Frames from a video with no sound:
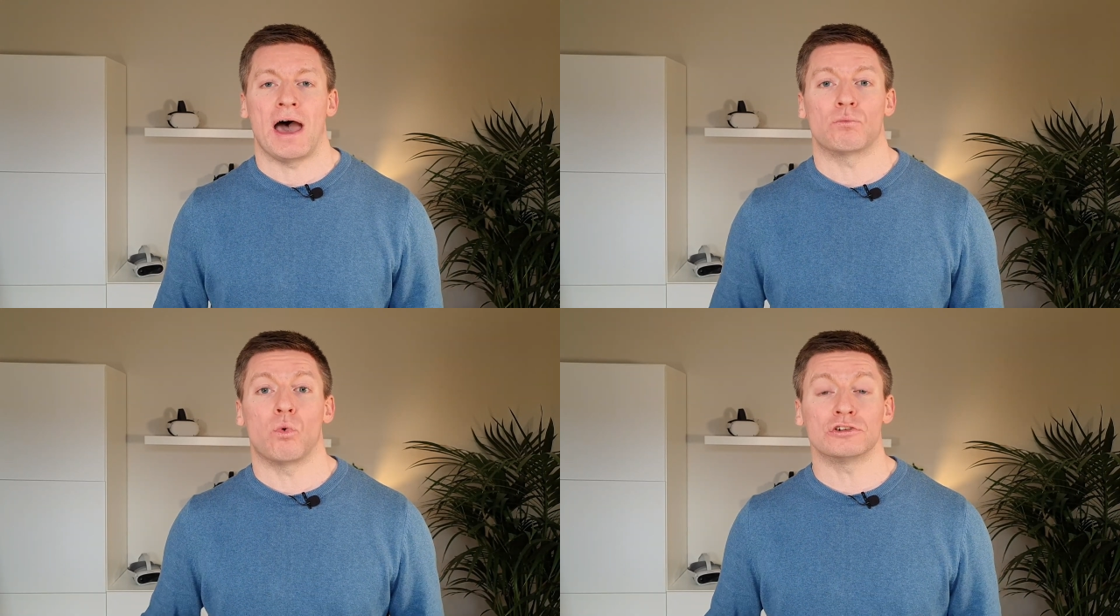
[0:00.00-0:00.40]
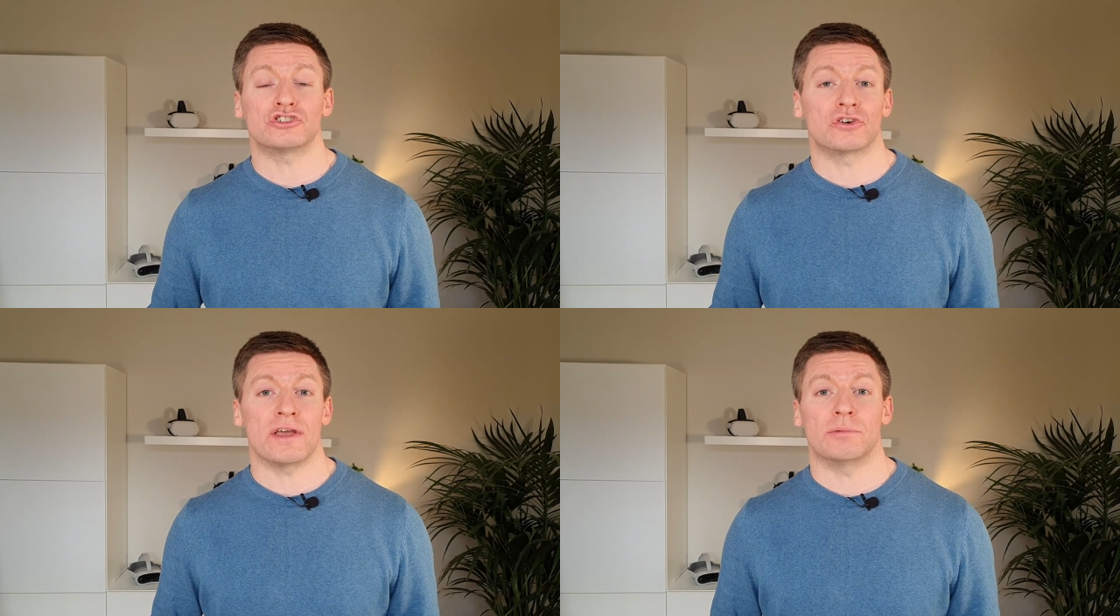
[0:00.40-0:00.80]
And
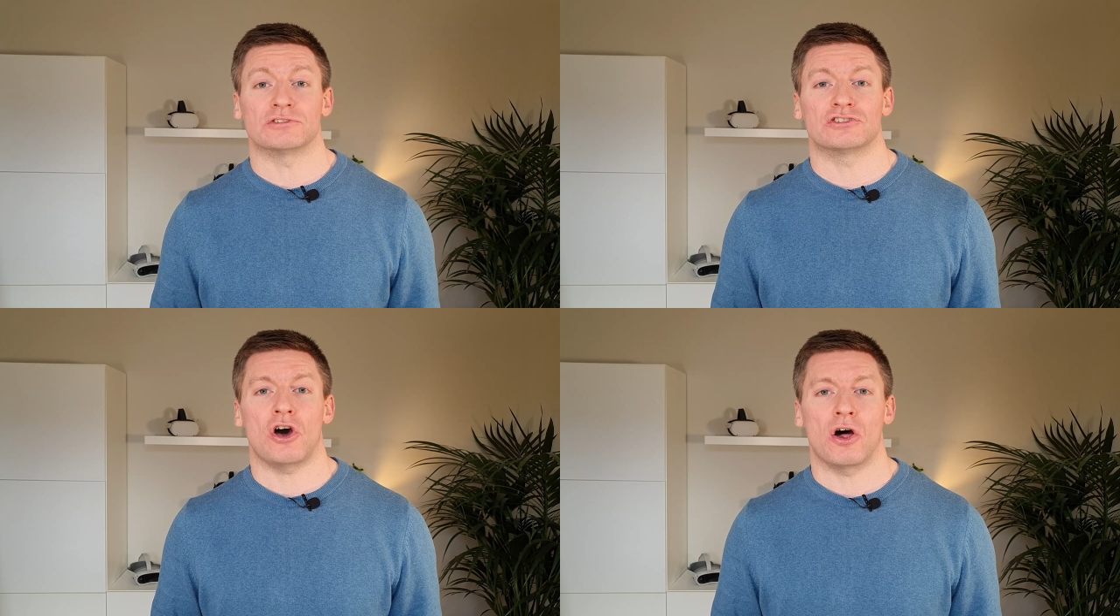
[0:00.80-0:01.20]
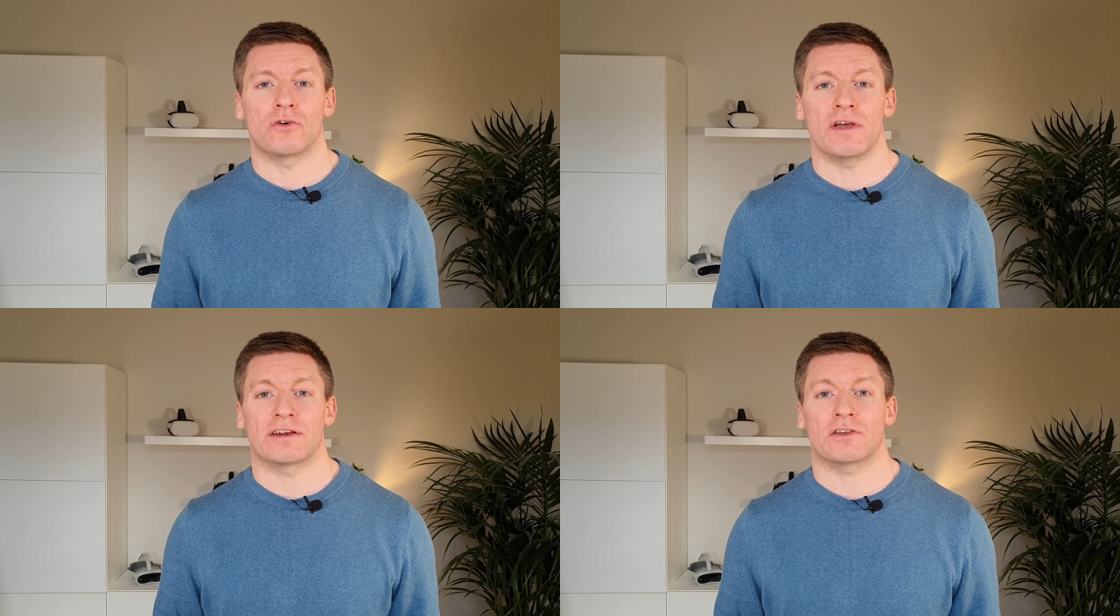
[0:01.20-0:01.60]
once you're able to
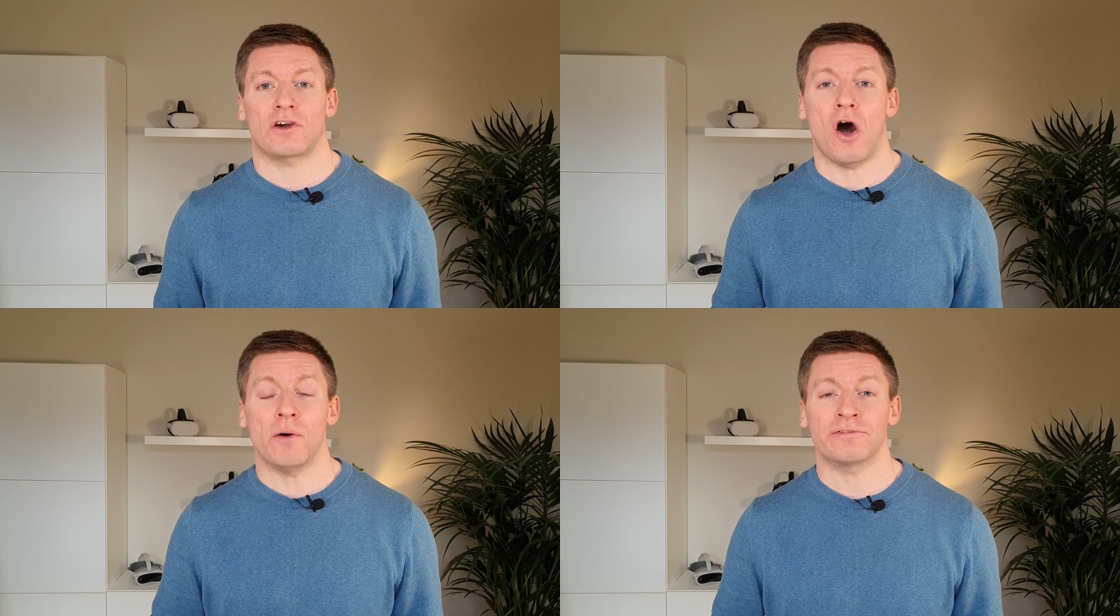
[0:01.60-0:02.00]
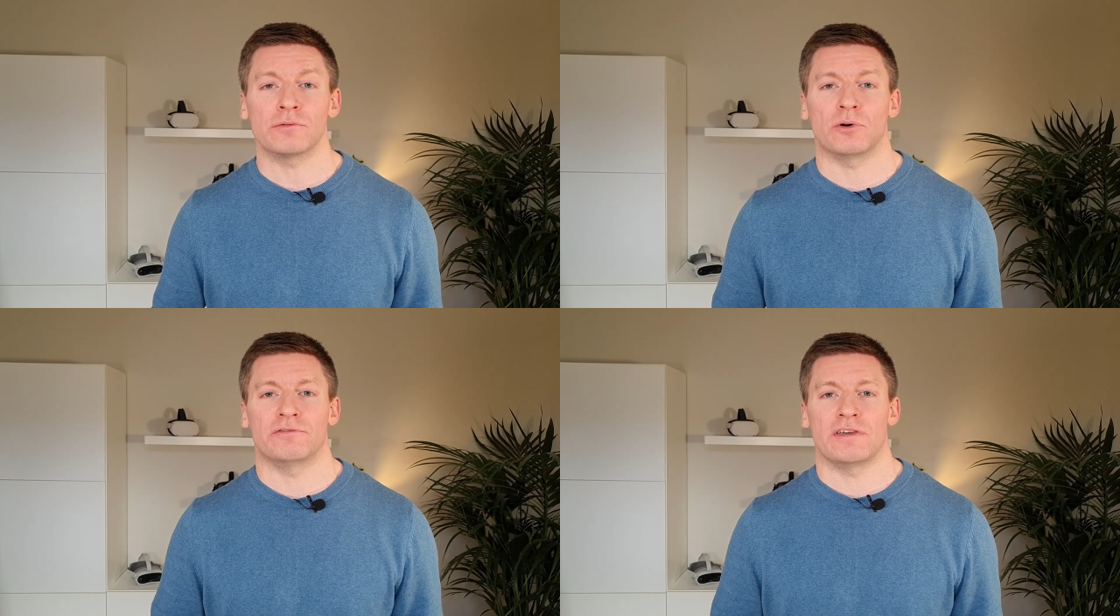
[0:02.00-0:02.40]
tolerate
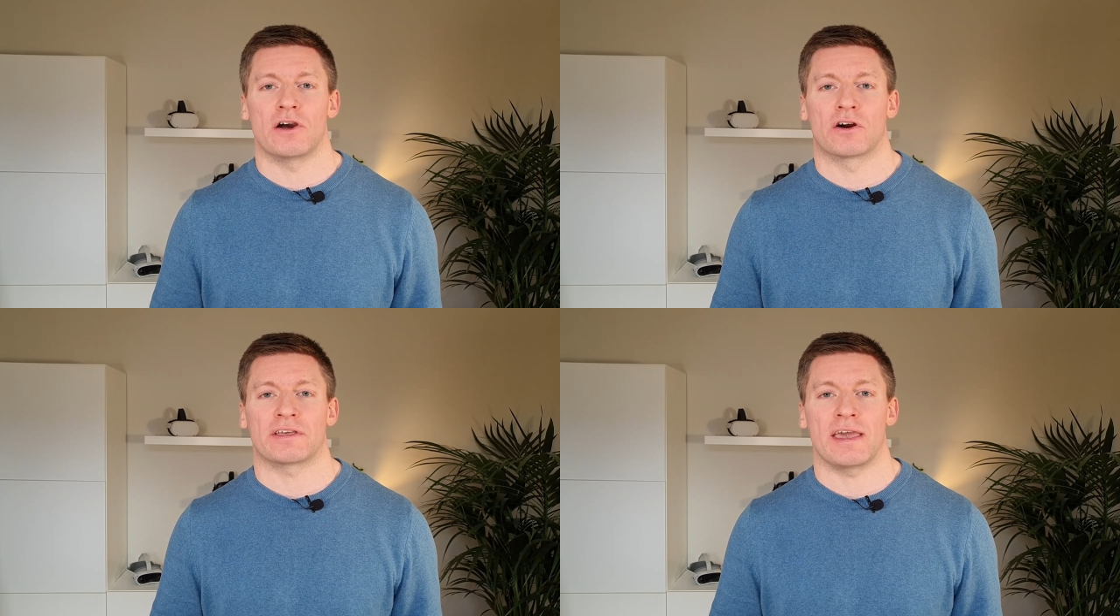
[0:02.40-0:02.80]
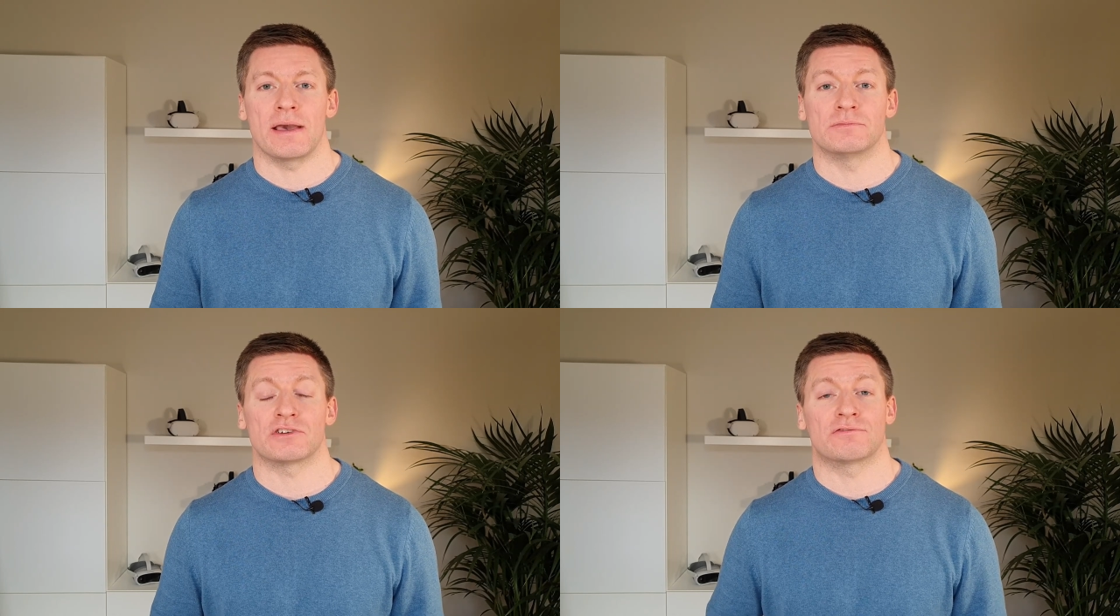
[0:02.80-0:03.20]
comfortable VR
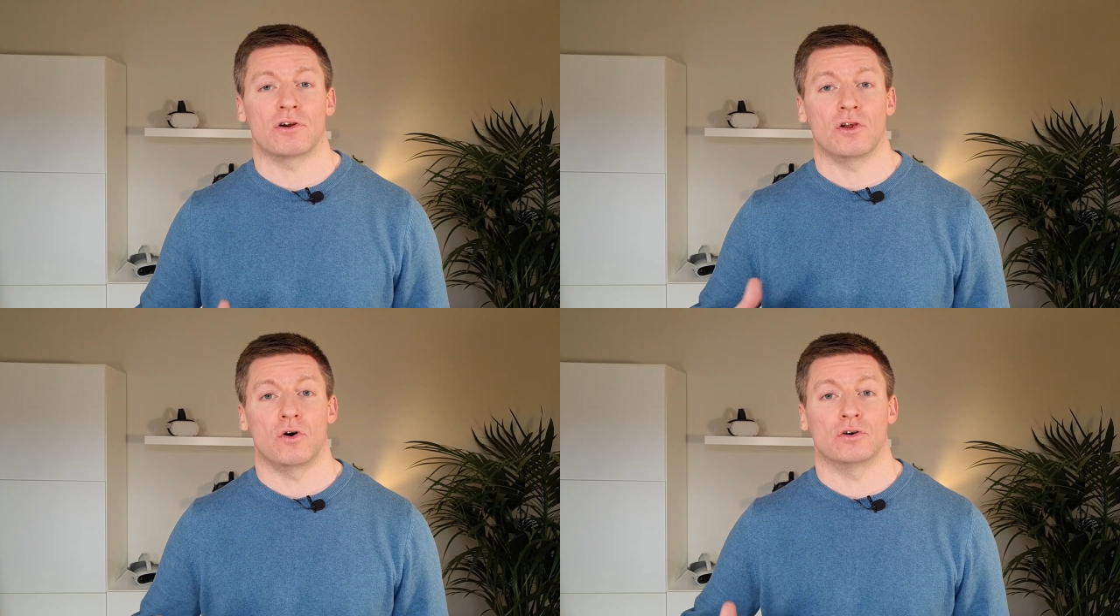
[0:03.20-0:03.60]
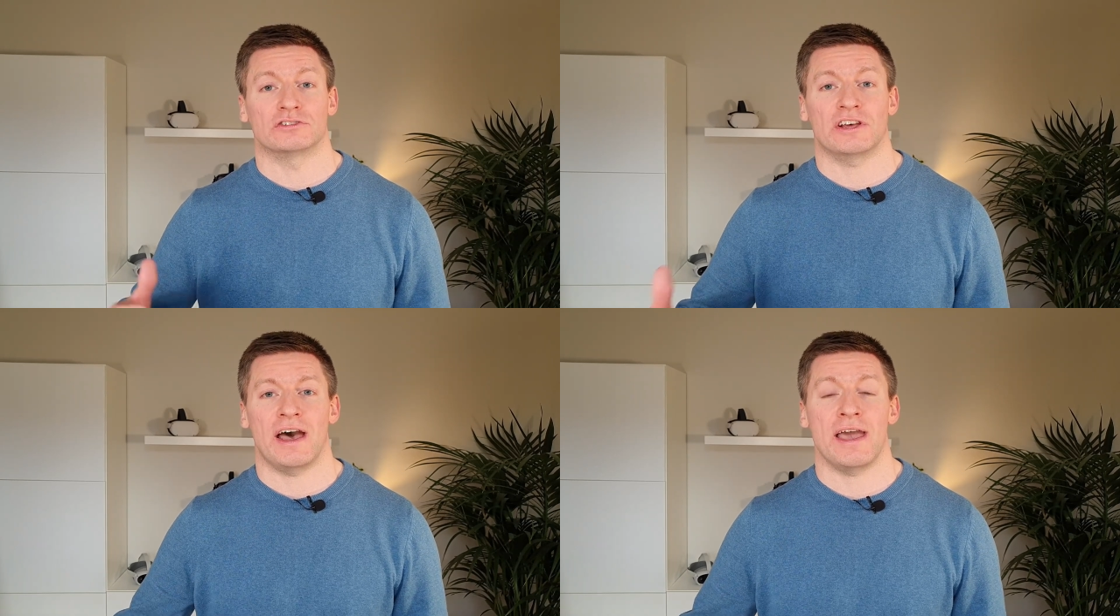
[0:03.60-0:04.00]
games for a
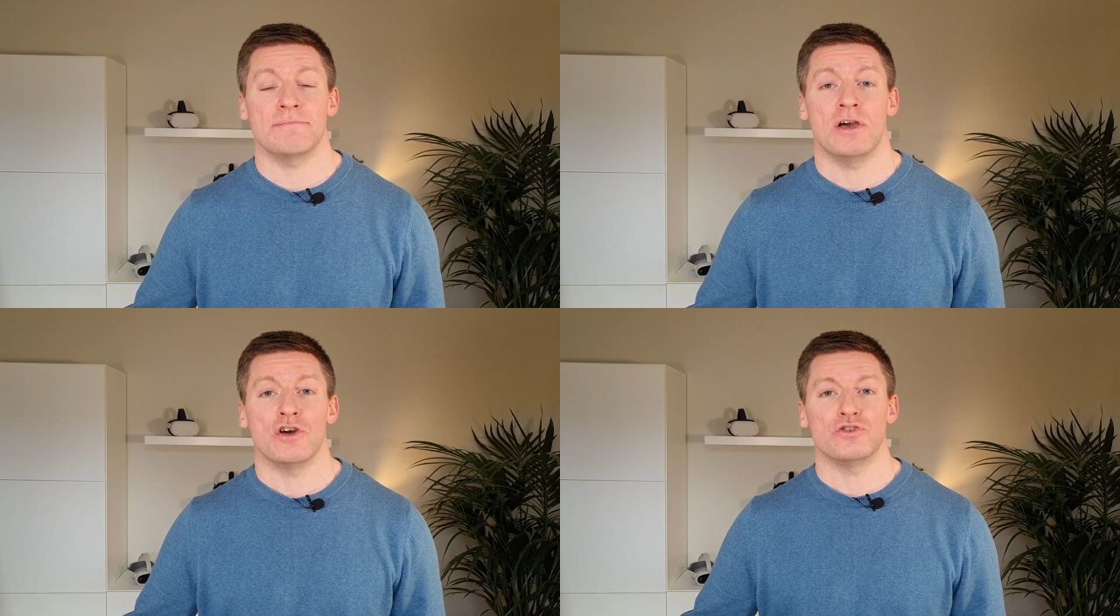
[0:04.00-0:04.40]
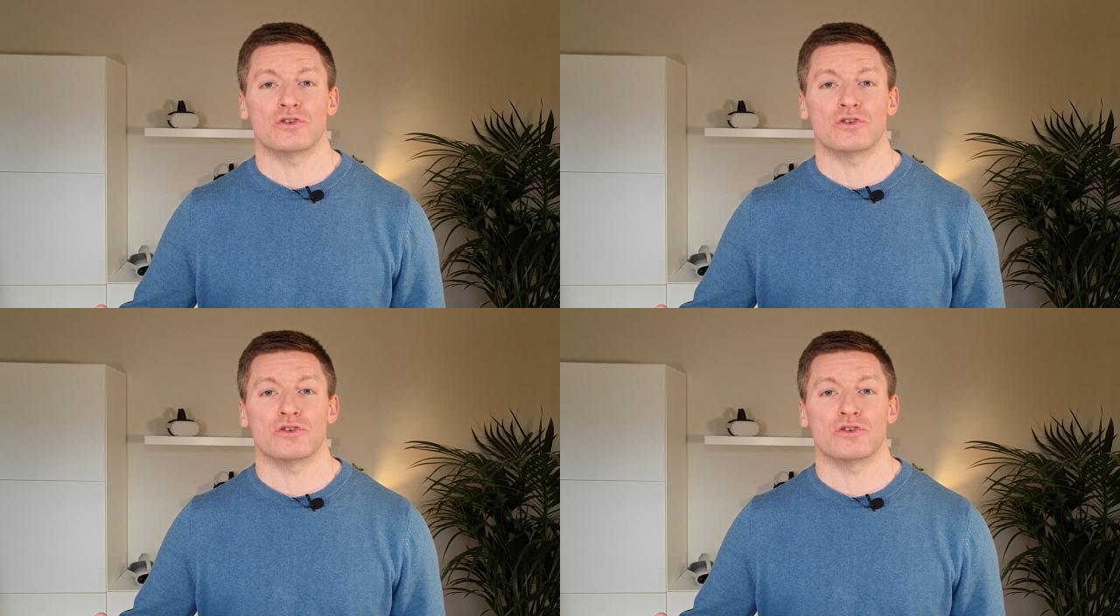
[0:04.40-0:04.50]
long time,